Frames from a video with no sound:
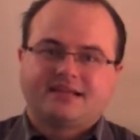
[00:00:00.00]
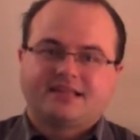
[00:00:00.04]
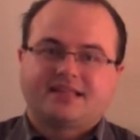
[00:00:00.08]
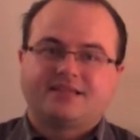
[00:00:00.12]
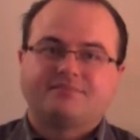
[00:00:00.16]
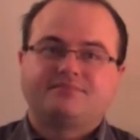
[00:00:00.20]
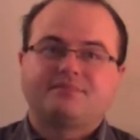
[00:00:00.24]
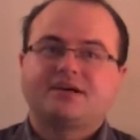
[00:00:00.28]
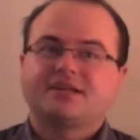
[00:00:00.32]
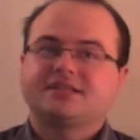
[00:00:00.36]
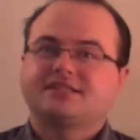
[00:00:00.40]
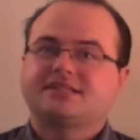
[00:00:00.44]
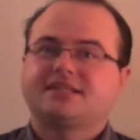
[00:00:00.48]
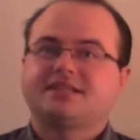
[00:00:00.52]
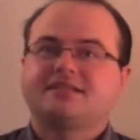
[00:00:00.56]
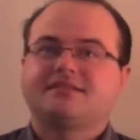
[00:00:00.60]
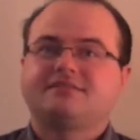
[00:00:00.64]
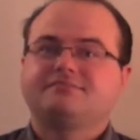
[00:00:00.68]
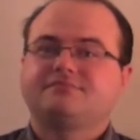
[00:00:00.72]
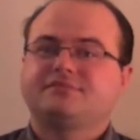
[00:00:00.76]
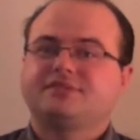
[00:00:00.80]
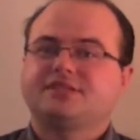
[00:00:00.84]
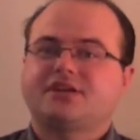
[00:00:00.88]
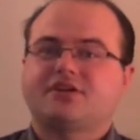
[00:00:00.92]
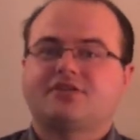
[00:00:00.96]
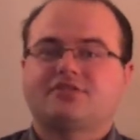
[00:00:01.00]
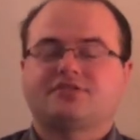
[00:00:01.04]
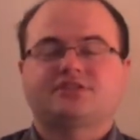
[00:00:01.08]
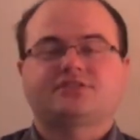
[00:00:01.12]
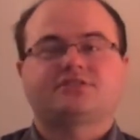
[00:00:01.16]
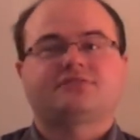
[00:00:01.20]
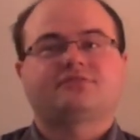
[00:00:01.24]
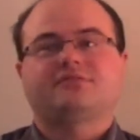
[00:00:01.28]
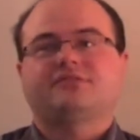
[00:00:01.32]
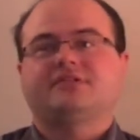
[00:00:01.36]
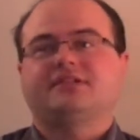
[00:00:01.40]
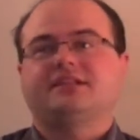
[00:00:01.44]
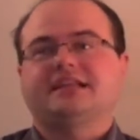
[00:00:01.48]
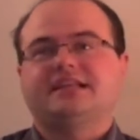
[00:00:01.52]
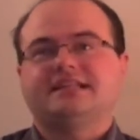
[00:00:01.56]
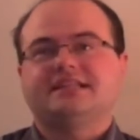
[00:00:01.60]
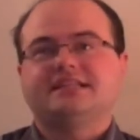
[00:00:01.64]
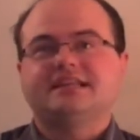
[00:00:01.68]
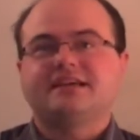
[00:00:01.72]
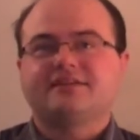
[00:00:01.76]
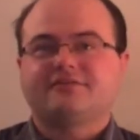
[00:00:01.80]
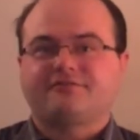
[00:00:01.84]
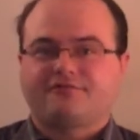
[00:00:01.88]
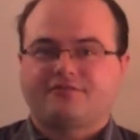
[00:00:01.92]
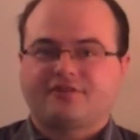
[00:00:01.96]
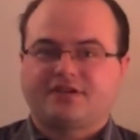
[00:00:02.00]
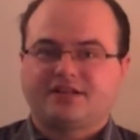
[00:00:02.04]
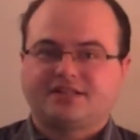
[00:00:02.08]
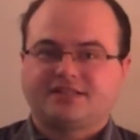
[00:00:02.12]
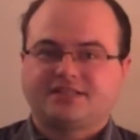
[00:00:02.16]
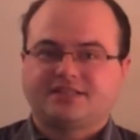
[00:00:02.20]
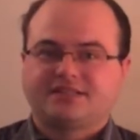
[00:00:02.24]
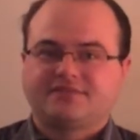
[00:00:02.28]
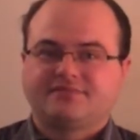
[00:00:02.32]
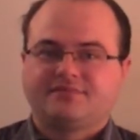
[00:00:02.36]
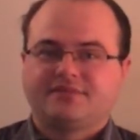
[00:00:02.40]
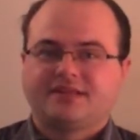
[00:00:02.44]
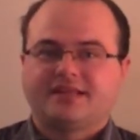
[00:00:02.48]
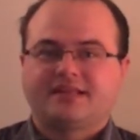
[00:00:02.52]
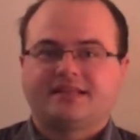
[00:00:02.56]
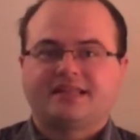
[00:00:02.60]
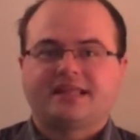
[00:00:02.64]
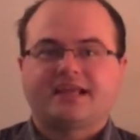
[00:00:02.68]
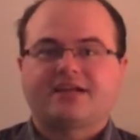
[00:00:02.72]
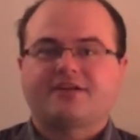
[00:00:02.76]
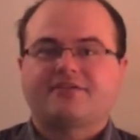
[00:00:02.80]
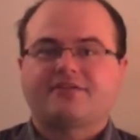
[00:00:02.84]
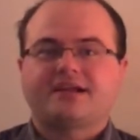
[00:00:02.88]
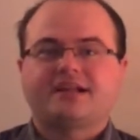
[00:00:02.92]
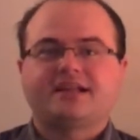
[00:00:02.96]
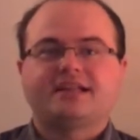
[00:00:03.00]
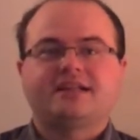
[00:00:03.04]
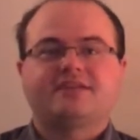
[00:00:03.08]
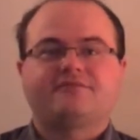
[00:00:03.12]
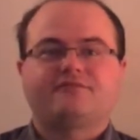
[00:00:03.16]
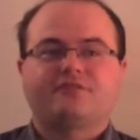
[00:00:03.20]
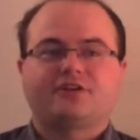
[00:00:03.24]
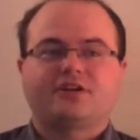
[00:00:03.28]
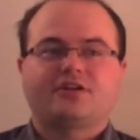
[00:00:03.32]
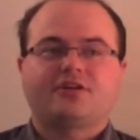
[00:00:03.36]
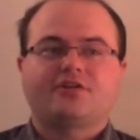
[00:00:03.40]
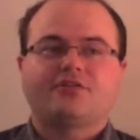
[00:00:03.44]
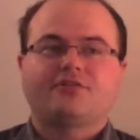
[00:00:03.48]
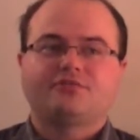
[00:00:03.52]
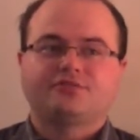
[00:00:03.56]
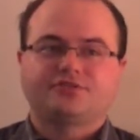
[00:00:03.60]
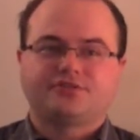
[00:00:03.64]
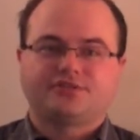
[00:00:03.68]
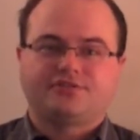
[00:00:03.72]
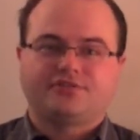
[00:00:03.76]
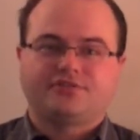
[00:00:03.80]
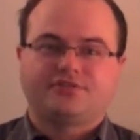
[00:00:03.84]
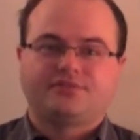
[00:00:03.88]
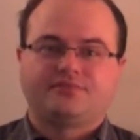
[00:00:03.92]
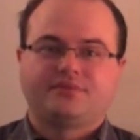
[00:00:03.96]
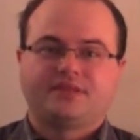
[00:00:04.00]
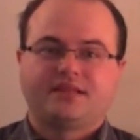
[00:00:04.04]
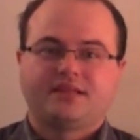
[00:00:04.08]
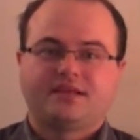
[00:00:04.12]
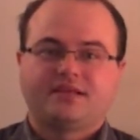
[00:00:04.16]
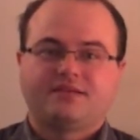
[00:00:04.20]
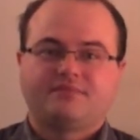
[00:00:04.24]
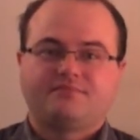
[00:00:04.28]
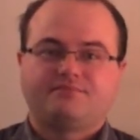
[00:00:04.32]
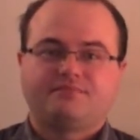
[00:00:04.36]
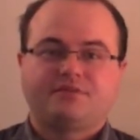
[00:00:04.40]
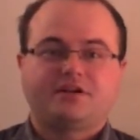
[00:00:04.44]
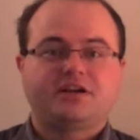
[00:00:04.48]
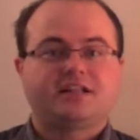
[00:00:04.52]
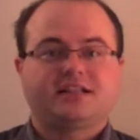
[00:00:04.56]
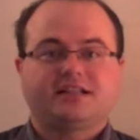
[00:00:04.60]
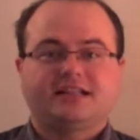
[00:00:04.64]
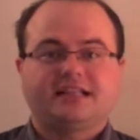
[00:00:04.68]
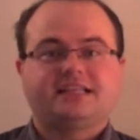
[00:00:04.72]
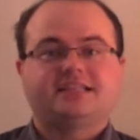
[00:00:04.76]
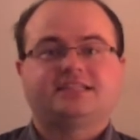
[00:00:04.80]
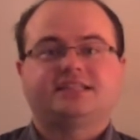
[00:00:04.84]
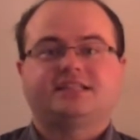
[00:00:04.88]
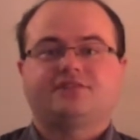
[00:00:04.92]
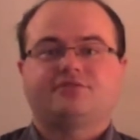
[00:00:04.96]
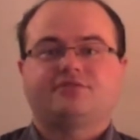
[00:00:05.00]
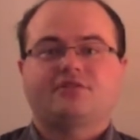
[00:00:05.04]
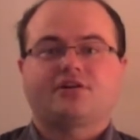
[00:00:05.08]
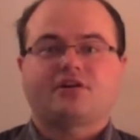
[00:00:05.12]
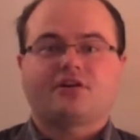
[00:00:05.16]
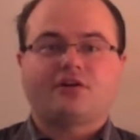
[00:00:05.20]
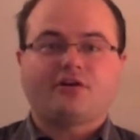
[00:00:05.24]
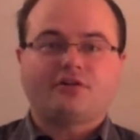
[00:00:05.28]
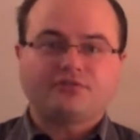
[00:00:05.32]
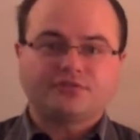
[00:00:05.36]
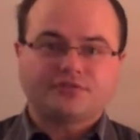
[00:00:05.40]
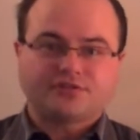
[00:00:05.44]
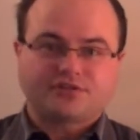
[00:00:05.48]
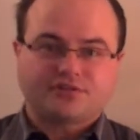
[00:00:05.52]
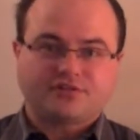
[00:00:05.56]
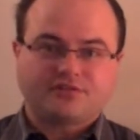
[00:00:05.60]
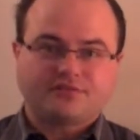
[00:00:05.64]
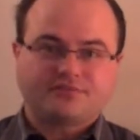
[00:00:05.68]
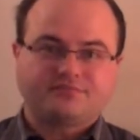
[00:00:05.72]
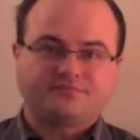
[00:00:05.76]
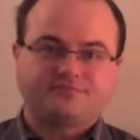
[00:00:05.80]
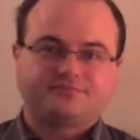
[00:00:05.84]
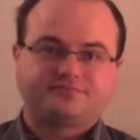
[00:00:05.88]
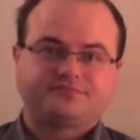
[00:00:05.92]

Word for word: The Muslims are certainly different. They are a different culture, but at least they're a culture.